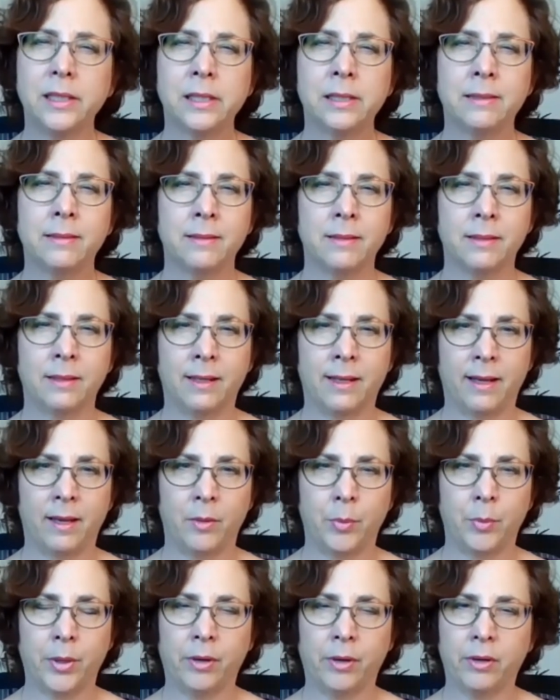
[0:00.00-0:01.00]
into
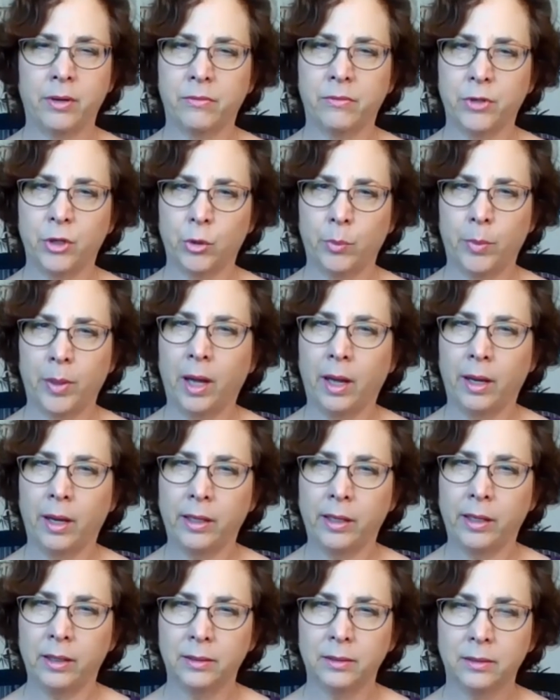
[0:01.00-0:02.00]
that part of your
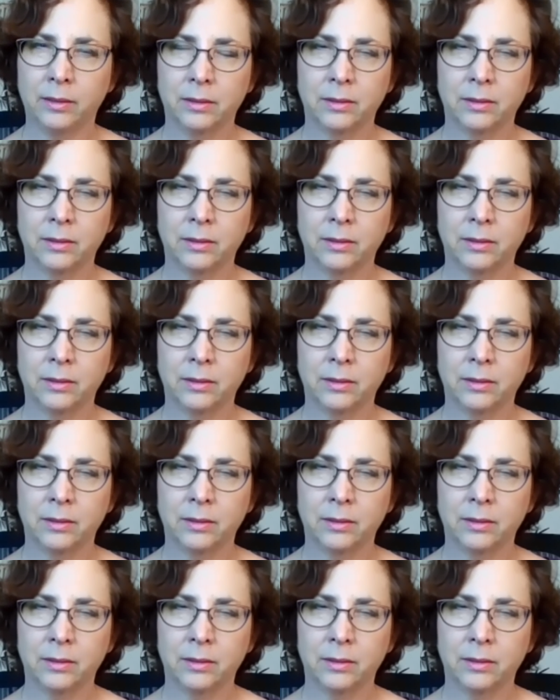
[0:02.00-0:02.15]
body.